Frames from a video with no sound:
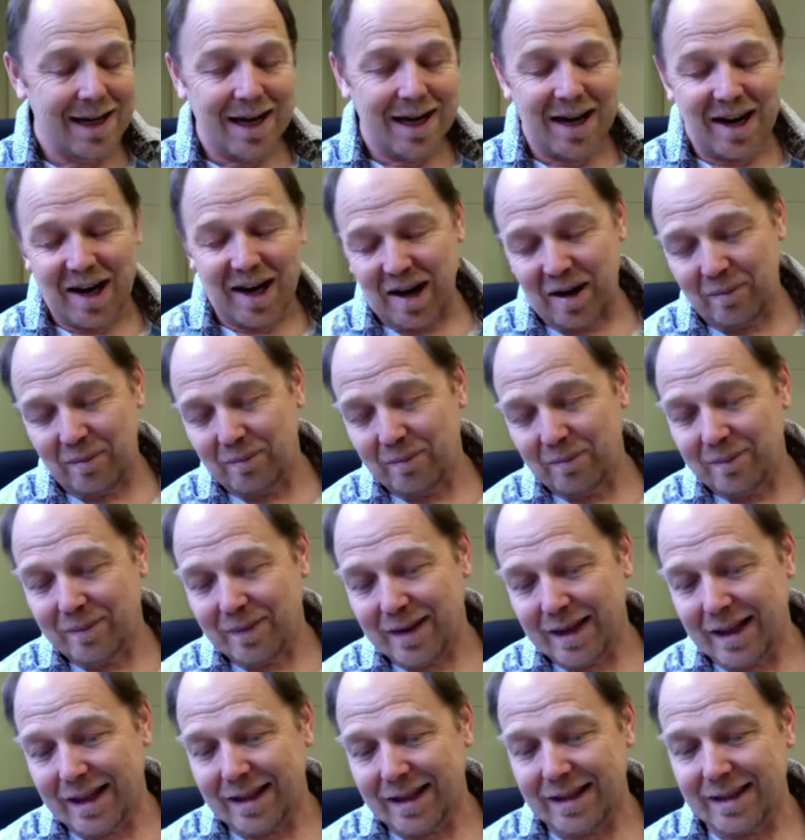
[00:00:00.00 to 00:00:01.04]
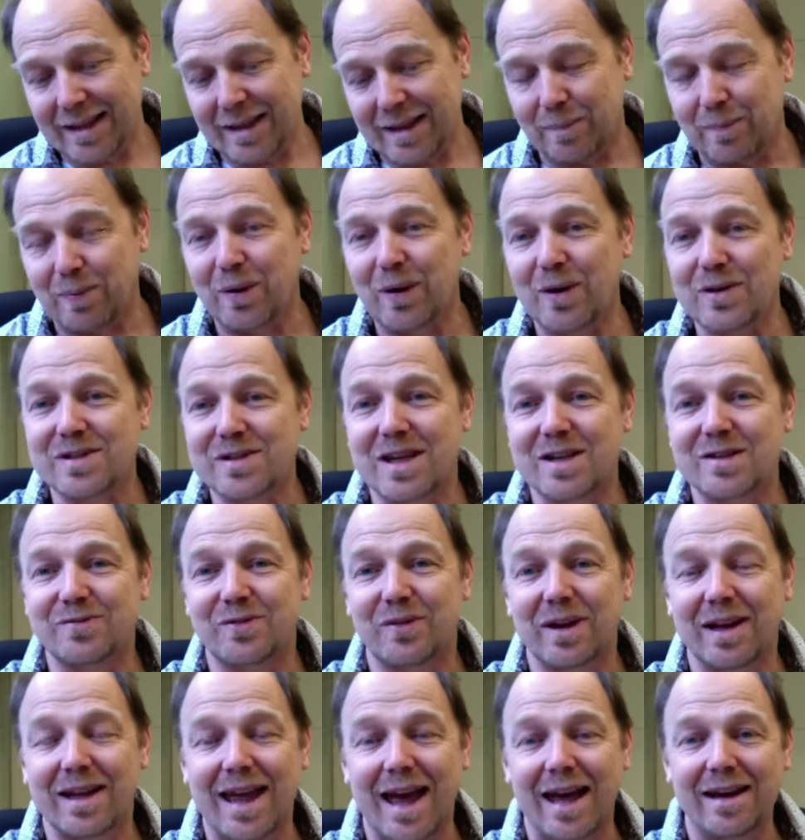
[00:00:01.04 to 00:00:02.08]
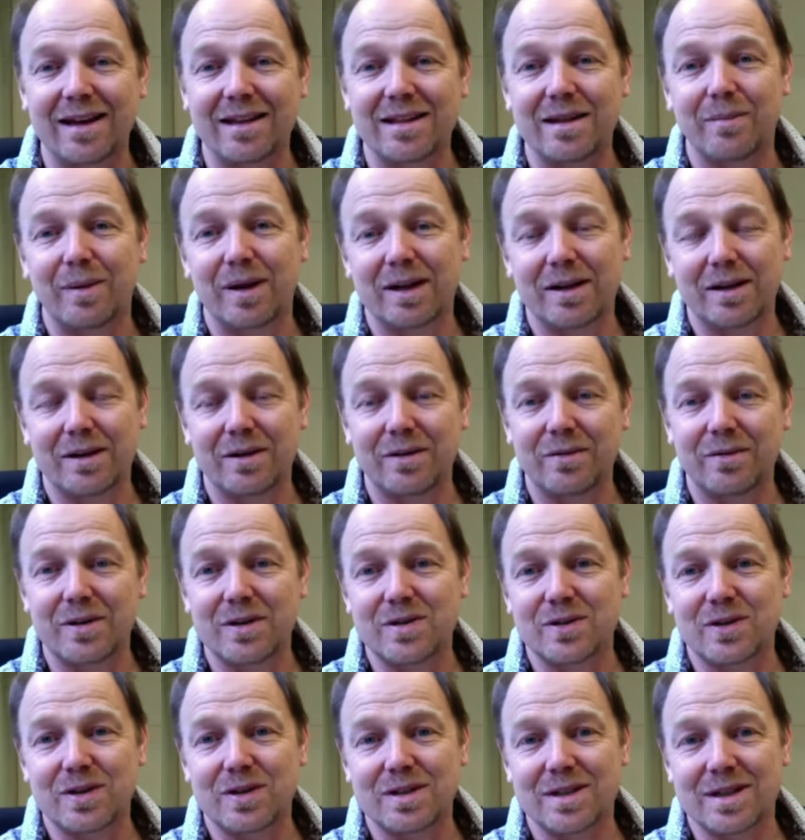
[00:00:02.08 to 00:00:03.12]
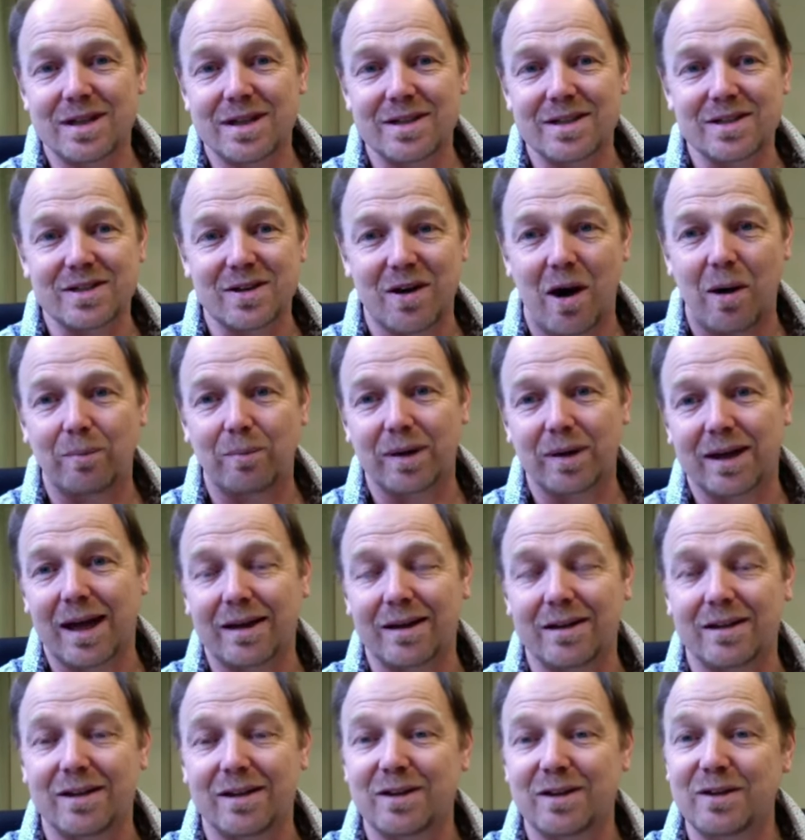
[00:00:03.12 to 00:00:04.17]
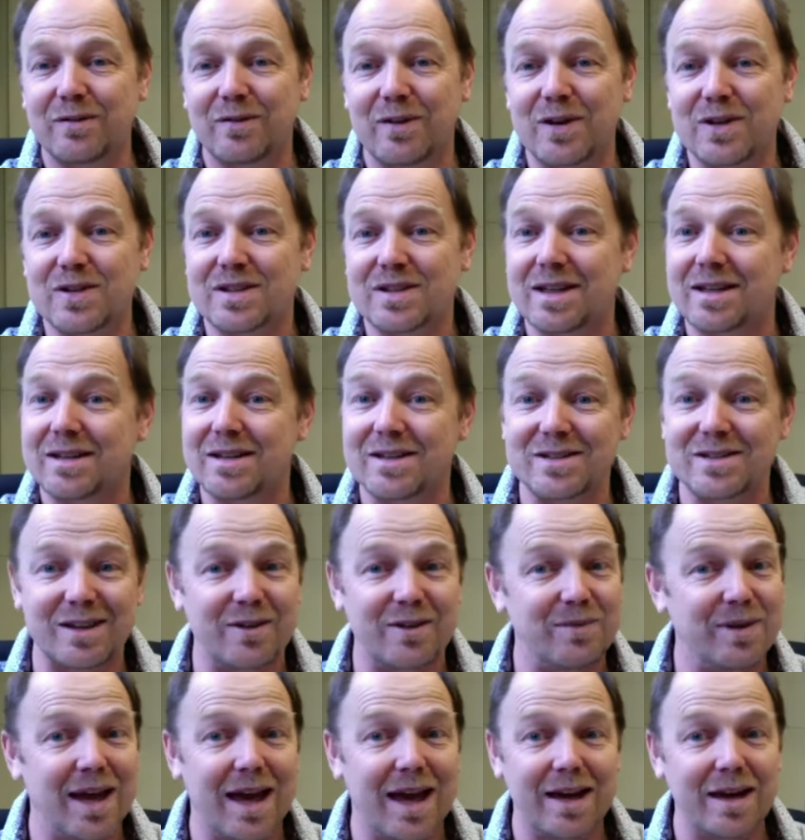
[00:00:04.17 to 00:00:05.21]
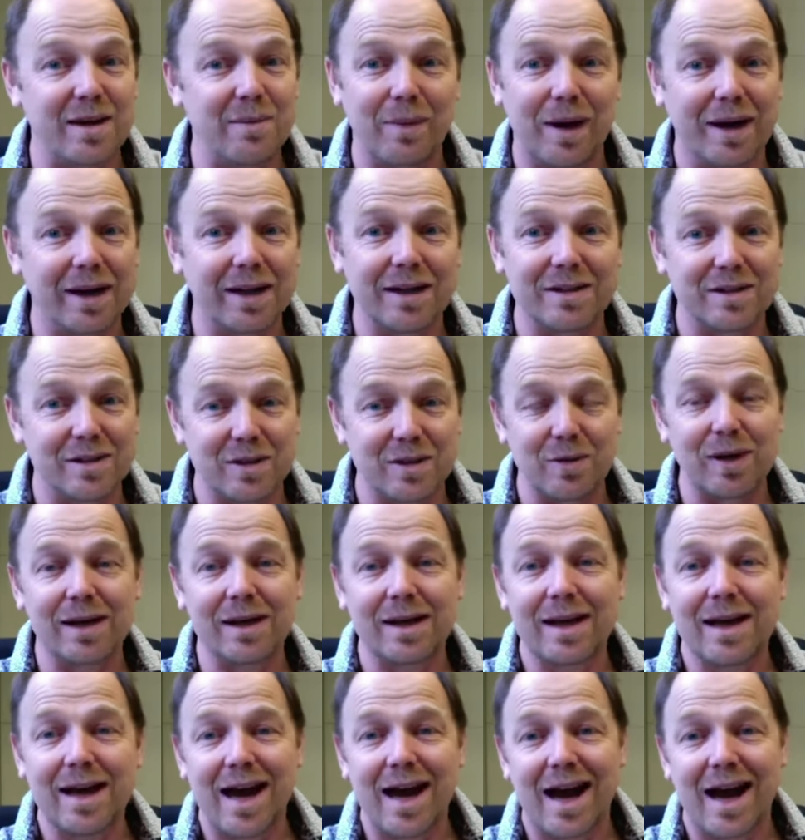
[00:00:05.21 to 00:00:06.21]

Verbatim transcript: Um, the process for getting the money to do research is complicated. The university doesn't give me any money to do it.